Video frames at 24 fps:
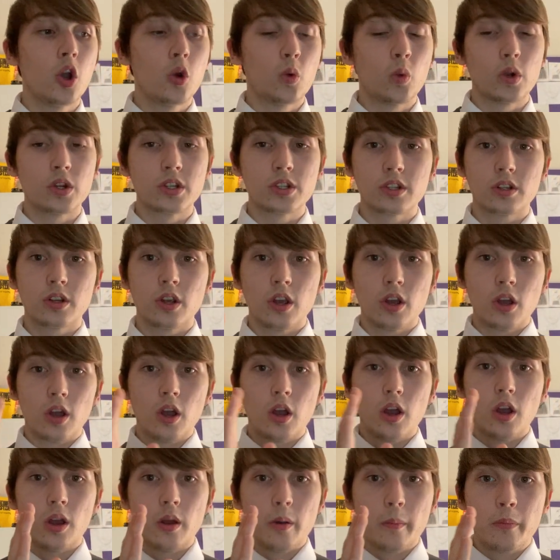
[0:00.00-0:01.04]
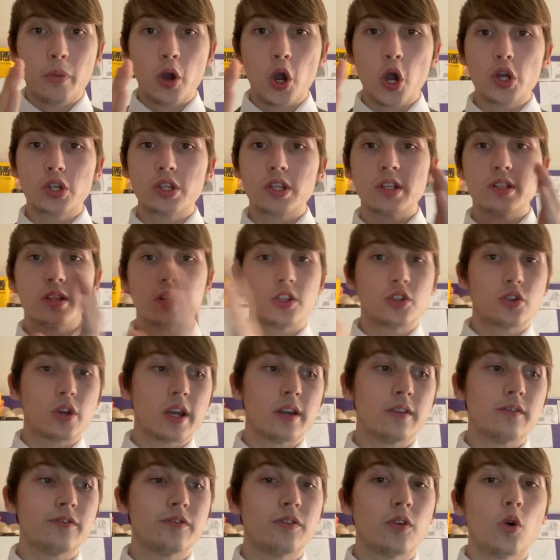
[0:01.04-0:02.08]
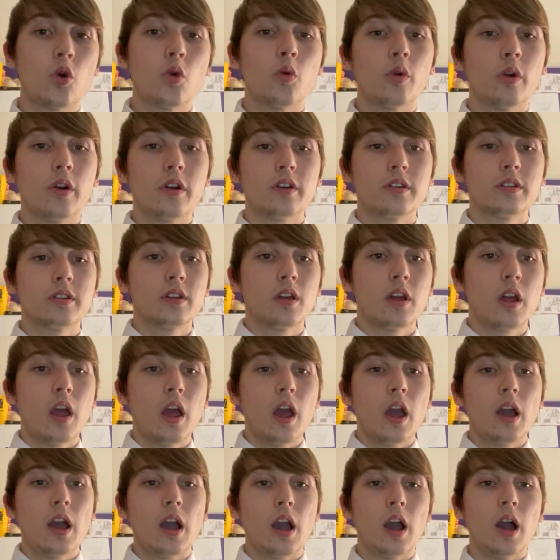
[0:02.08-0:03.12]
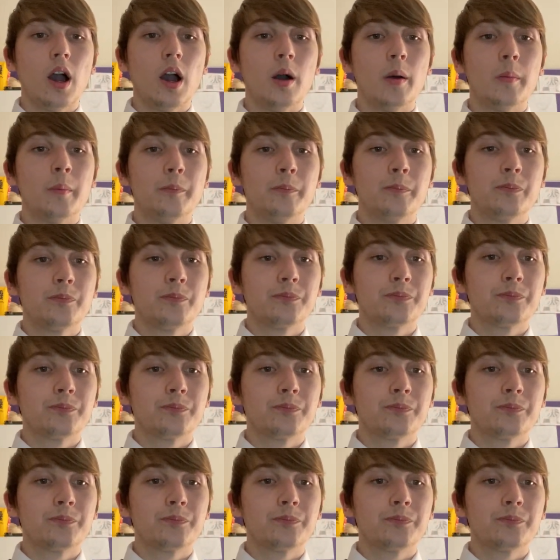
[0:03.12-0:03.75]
which pushes the train forward. Um,